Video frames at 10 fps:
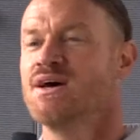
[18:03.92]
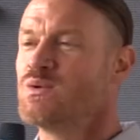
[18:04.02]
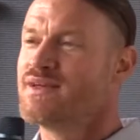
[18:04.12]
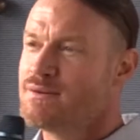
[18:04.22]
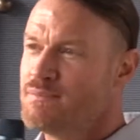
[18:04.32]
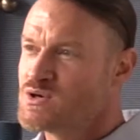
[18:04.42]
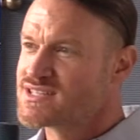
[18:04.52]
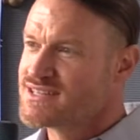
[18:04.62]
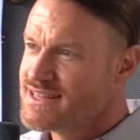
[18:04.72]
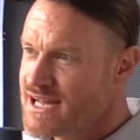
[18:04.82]
when the most
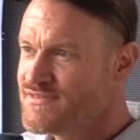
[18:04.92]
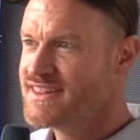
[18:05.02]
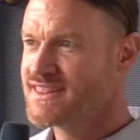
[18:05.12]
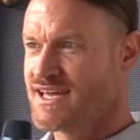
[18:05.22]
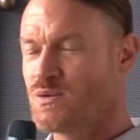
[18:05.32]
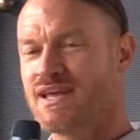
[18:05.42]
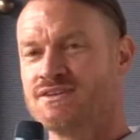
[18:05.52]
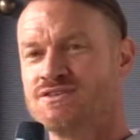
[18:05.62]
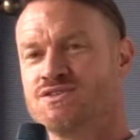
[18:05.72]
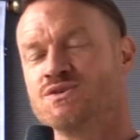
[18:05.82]
loving thing we
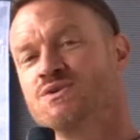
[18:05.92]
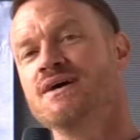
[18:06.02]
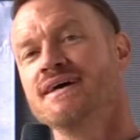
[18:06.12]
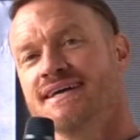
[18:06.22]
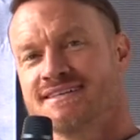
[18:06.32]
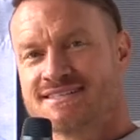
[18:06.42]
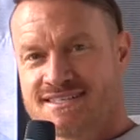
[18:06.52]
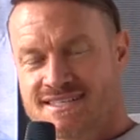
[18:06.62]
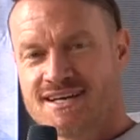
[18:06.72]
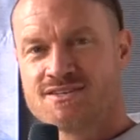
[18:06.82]
can do is to
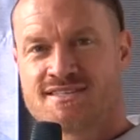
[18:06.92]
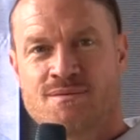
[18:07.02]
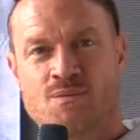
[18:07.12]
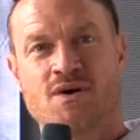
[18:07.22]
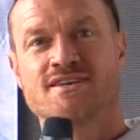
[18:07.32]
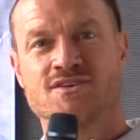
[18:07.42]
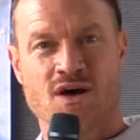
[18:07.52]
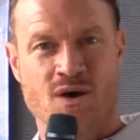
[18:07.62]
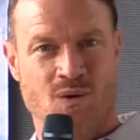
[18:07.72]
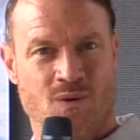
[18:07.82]
tell someone,
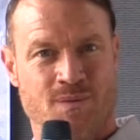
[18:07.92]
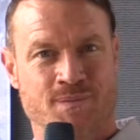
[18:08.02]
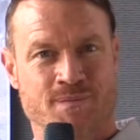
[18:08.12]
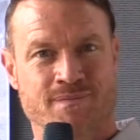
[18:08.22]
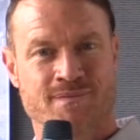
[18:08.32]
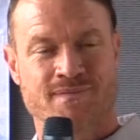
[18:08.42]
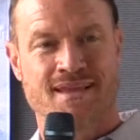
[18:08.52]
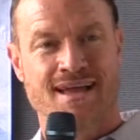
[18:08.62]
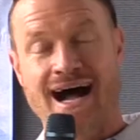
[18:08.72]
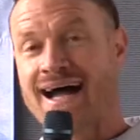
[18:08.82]
no,
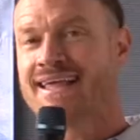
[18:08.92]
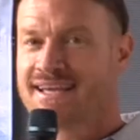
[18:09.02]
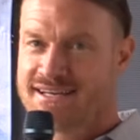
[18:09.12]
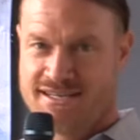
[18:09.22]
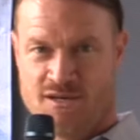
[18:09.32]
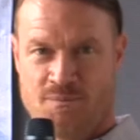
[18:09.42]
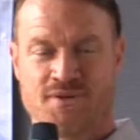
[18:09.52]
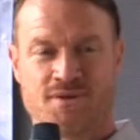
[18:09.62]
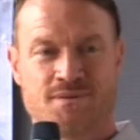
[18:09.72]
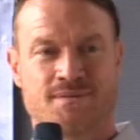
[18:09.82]
I can't help
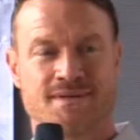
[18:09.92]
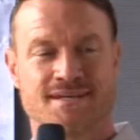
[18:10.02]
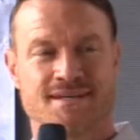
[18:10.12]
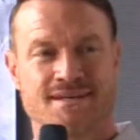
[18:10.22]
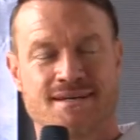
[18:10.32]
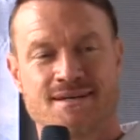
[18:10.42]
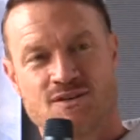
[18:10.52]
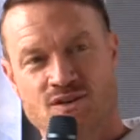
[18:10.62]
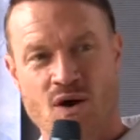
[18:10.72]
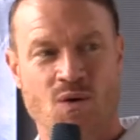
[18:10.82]
you.
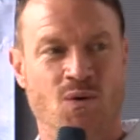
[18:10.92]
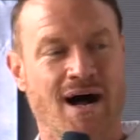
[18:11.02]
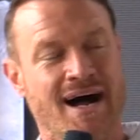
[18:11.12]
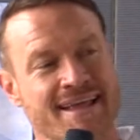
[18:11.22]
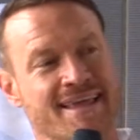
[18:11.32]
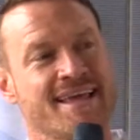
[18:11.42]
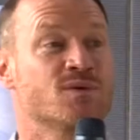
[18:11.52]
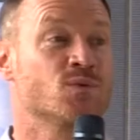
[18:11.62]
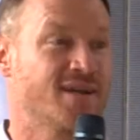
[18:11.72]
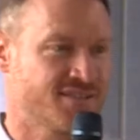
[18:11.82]
No, I
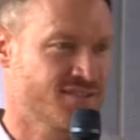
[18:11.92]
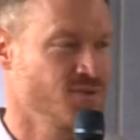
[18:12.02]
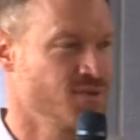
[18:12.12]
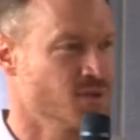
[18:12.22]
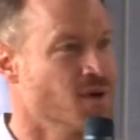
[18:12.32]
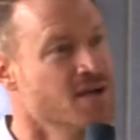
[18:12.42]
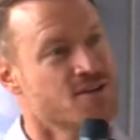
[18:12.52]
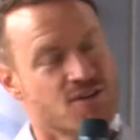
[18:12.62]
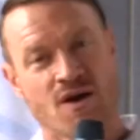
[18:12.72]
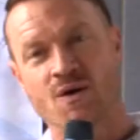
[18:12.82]
can't rescue you.
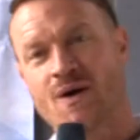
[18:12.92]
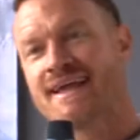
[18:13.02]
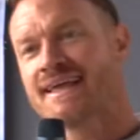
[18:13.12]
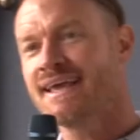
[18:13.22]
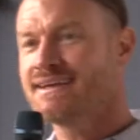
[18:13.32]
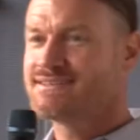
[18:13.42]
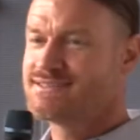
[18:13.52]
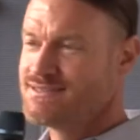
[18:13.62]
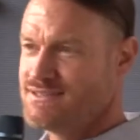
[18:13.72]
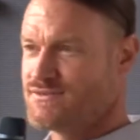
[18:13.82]
No, I can't
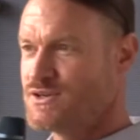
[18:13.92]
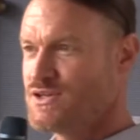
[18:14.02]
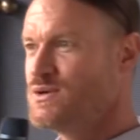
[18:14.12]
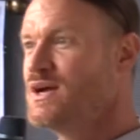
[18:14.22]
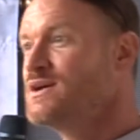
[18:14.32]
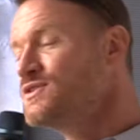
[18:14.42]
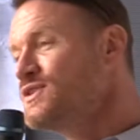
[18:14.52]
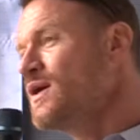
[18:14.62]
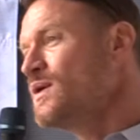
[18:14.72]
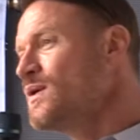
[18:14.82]
deliver you.
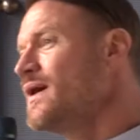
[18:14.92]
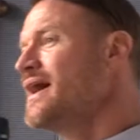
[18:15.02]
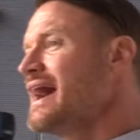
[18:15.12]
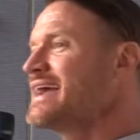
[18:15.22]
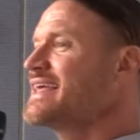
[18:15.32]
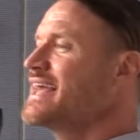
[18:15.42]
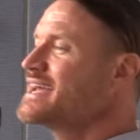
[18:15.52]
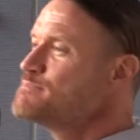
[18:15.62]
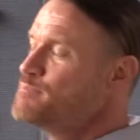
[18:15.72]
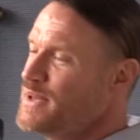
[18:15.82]
No, I
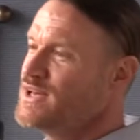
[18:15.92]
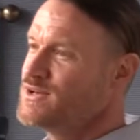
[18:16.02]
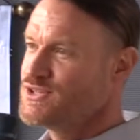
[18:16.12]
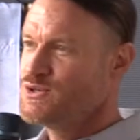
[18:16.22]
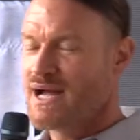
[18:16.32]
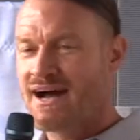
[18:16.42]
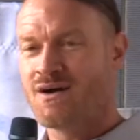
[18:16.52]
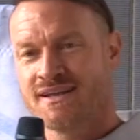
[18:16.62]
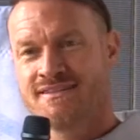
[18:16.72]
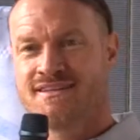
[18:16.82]
can't bail you
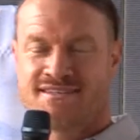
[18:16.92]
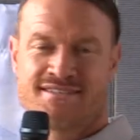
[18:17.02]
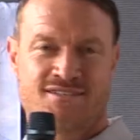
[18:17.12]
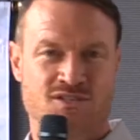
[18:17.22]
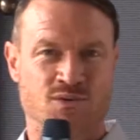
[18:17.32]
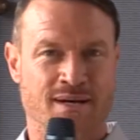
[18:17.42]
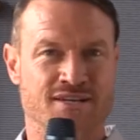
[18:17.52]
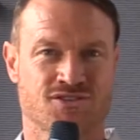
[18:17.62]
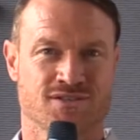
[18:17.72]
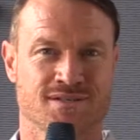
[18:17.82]
out in this
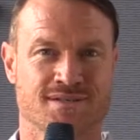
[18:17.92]
situation.